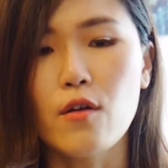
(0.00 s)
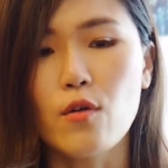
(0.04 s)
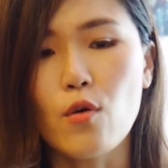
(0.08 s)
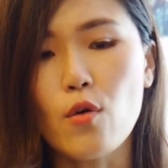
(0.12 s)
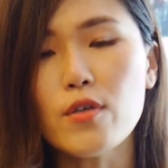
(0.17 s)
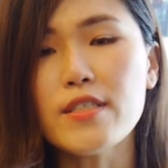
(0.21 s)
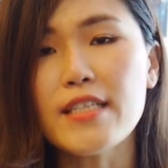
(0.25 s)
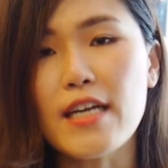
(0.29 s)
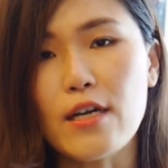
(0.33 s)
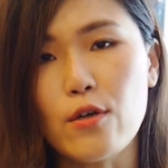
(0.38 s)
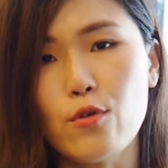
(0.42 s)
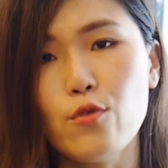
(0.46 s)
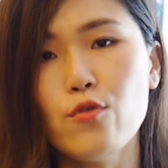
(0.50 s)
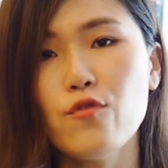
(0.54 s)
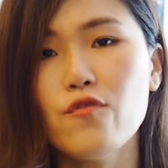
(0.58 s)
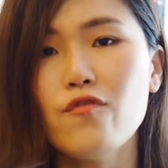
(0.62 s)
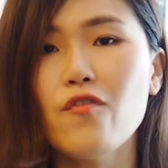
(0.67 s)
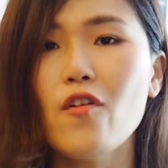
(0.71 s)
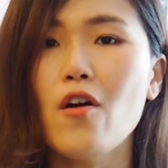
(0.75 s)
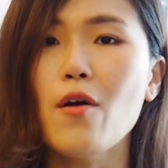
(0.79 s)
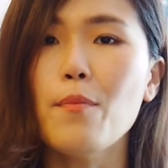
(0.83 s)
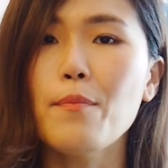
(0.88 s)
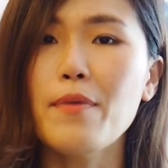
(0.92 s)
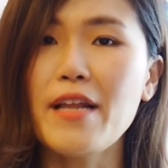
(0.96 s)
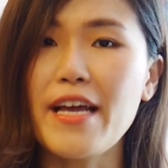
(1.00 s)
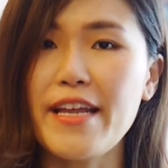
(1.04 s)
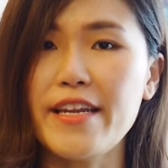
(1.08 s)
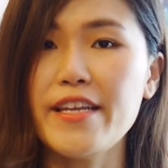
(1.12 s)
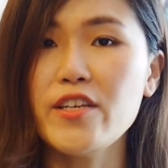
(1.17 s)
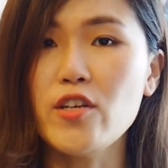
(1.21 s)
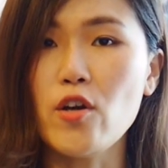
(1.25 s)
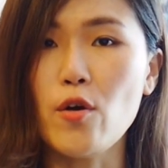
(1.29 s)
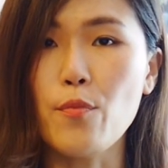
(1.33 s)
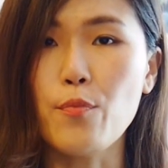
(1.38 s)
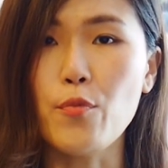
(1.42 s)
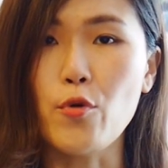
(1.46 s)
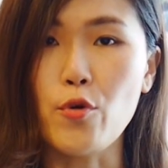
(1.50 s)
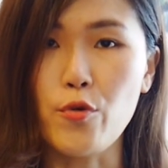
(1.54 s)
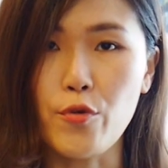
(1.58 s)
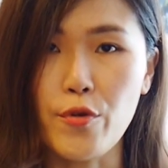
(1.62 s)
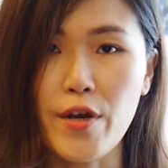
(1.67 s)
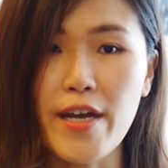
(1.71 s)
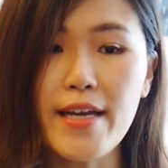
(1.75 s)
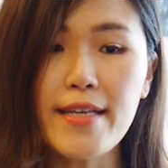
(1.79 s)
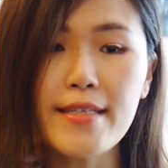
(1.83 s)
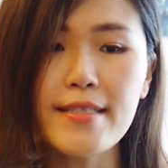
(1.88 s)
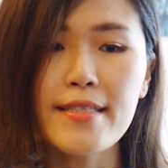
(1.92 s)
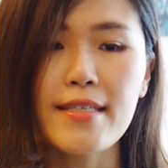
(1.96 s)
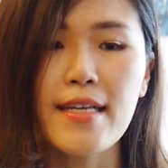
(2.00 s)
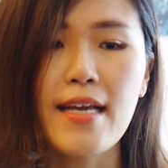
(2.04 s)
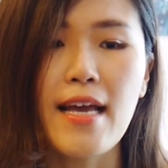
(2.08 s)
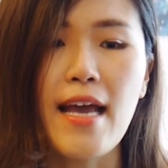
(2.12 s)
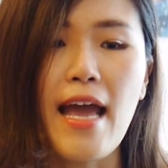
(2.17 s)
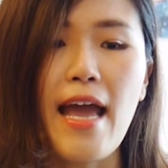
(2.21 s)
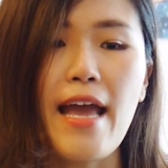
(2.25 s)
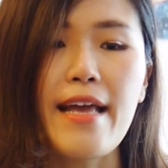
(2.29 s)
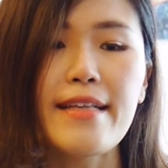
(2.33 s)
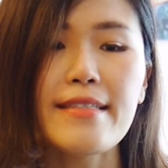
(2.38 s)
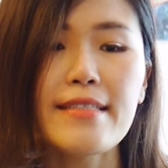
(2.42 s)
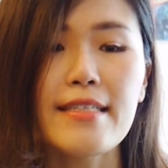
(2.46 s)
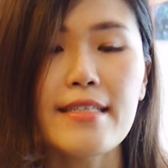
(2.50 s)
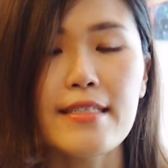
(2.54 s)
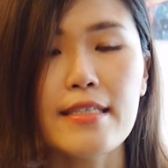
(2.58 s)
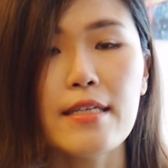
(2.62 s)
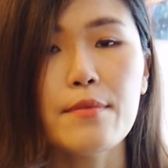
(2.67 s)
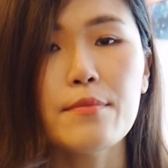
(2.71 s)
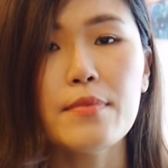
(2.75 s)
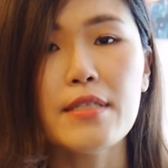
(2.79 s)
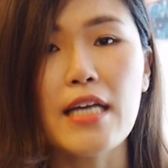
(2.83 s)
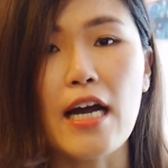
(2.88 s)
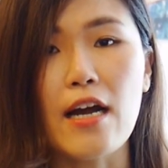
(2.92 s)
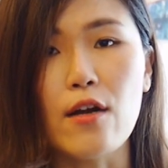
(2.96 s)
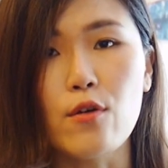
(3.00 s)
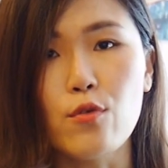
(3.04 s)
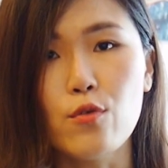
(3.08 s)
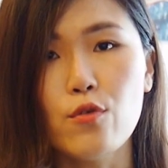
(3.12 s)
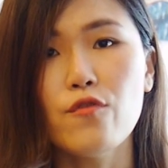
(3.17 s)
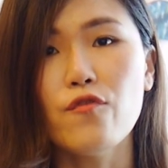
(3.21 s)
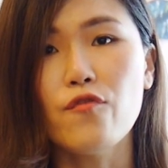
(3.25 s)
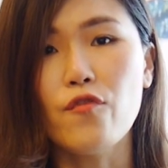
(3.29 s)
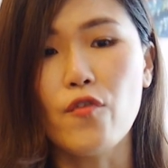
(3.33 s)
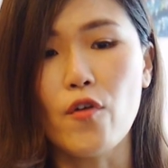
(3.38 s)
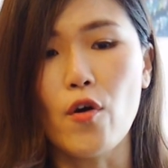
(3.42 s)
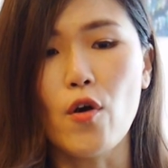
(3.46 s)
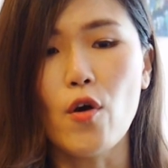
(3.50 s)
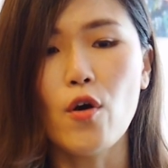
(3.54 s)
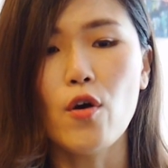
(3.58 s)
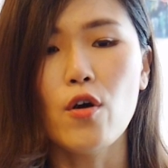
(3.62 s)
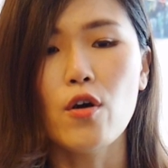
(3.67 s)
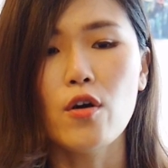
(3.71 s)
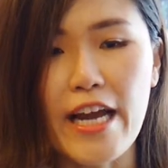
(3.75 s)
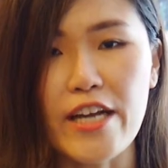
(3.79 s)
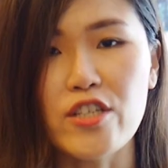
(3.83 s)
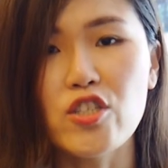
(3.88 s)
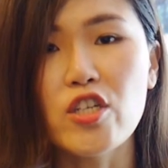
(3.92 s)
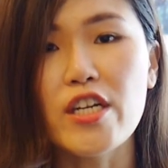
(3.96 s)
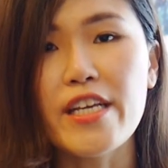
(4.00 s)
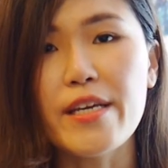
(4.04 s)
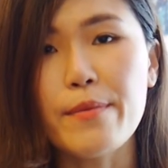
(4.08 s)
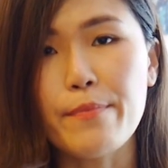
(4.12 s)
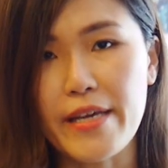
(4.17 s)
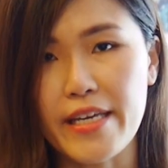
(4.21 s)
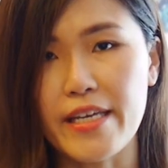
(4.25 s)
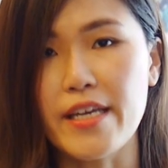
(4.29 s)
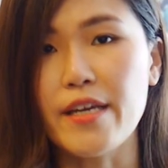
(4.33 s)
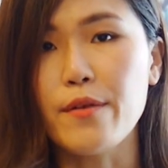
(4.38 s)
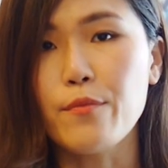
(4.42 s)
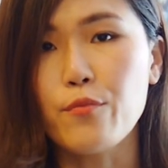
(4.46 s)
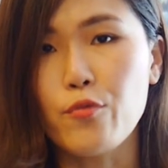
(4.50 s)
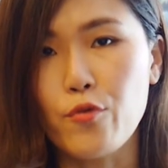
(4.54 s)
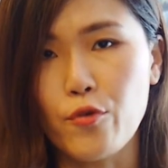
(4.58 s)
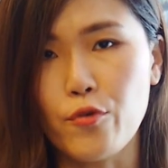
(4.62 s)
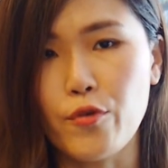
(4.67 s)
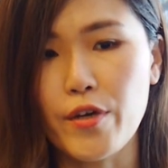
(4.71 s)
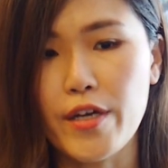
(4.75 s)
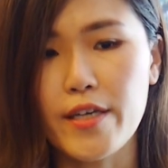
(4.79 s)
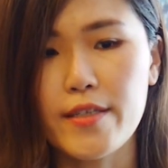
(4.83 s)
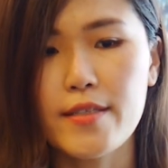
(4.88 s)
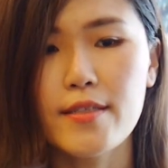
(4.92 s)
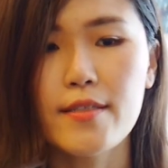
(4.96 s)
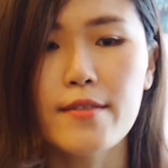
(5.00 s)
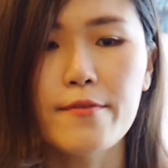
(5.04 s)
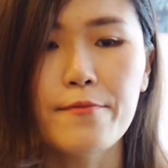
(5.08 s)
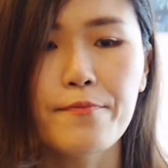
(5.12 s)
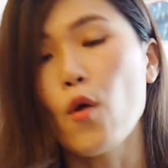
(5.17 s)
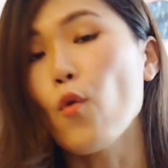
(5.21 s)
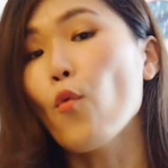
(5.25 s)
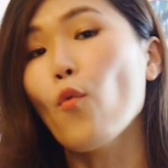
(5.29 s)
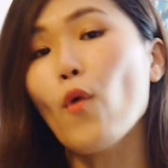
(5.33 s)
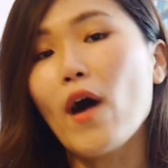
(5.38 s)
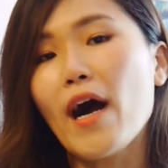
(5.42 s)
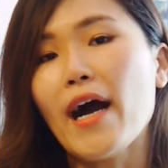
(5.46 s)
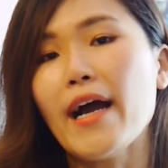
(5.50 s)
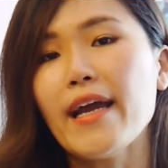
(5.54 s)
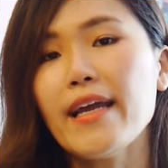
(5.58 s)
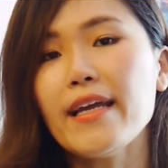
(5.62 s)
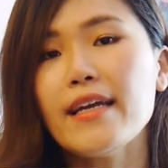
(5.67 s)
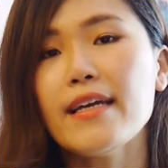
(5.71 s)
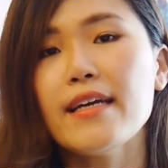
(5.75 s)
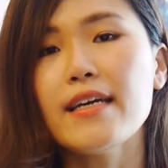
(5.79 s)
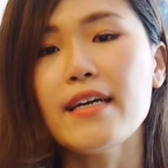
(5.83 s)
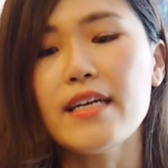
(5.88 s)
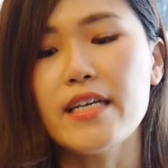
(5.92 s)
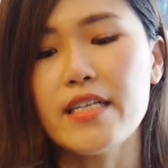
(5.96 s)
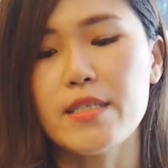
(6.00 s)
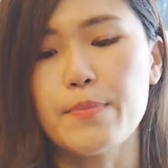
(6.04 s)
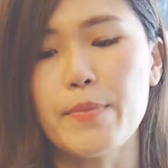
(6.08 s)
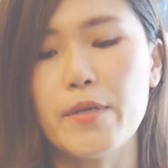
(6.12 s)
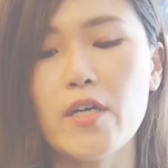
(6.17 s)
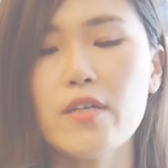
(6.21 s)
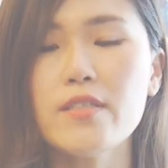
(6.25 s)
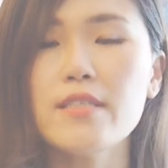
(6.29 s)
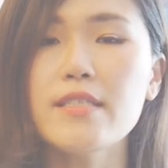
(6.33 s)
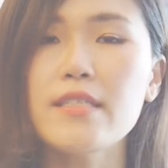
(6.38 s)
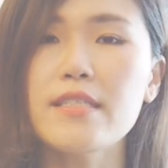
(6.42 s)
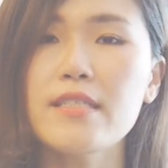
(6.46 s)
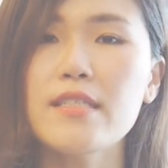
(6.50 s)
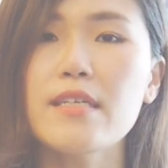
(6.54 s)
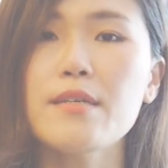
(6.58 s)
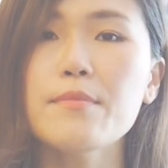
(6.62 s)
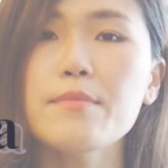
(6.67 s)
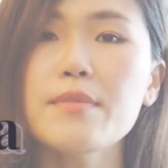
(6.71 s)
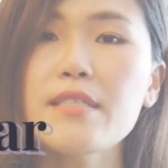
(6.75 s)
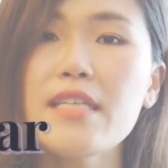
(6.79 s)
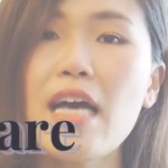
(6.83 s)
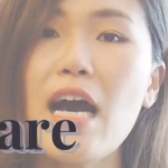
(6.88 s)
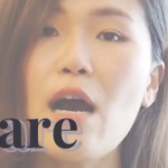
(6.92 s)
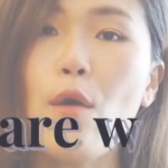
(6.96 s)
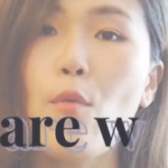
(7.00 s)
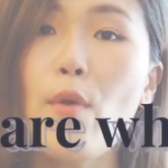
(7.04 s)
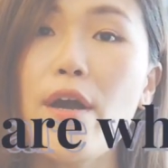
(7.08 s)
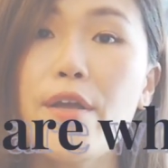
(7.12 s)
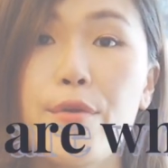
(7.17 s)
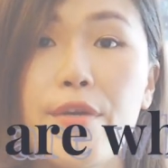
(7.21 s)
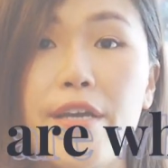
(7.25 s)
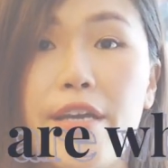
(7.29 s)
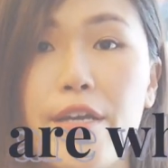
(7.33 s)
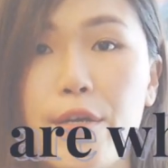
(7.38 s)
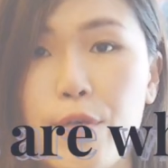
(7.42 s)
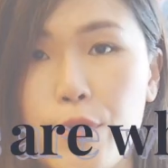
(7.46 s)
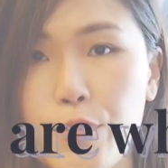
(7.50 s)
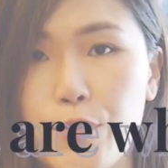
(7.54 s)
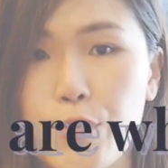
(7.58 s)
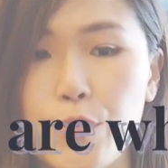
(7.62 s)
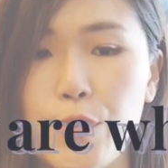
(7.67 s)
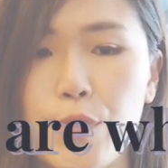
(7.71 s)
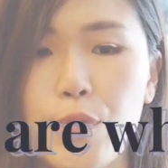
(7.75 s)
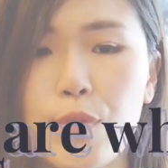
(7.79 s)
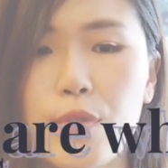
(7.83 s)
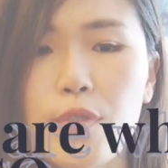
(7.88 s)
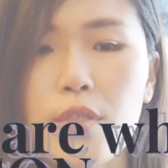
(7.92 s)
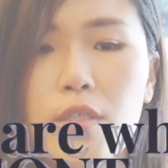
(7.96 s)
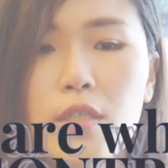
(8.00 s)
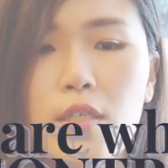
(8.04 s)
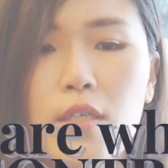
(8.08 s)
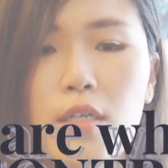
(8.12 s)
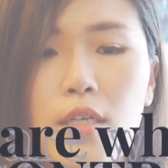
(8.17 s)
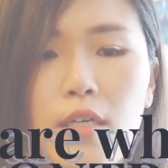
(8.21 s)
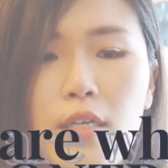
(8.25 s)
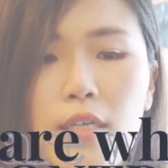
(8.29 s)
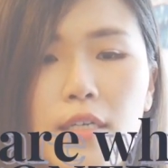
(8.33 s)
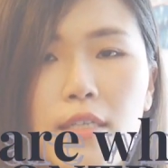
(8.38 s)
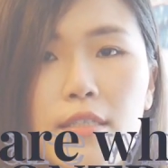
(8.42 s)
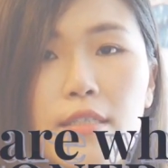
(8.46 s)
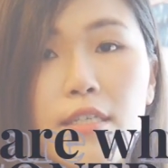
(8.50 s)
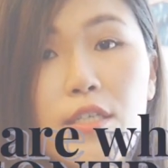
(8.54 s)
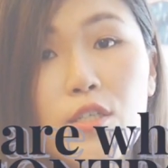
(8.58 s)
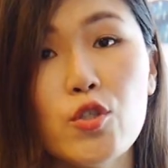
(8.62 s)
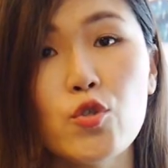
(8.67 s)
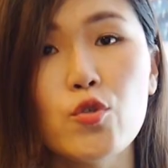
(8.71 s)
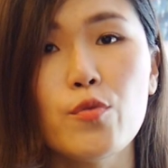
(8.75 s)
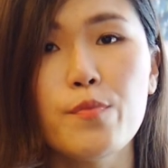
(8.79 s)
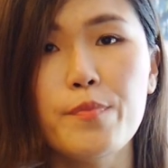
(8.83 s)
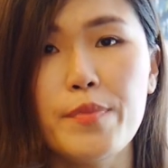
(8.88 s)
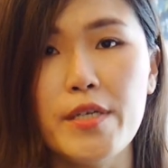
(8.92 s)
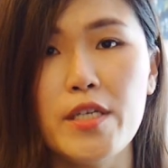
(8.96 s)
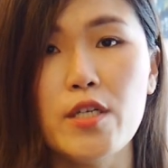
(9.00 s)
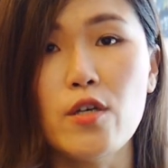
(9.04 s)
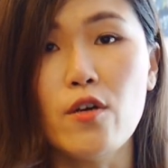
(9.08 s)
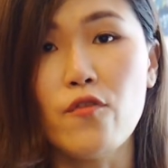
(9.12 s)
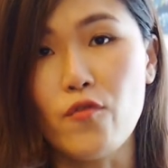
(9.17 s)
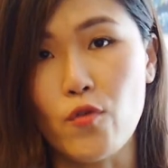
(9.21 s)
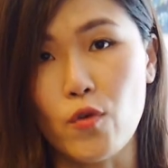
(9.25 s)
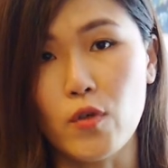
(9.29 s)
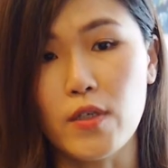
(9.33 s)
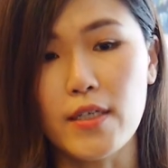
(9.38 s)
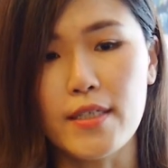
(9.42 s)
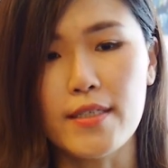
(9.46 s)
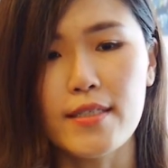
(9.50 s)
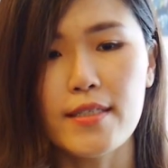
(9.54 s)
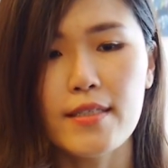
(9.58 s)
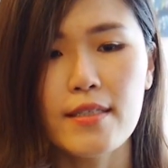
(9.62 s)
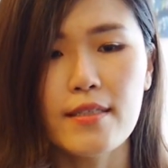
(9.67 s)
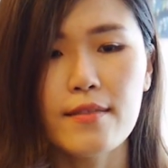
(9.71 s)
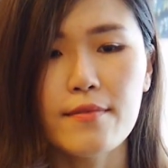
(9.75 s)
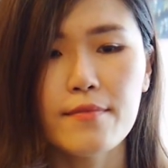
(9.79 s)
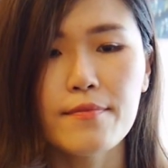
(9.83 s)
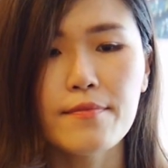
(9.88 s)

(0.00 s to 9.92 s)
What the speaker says: Goals are good for planning your progress, and systems are good for actually making progress. Why? It's because systems are what you can control. This should be your focus.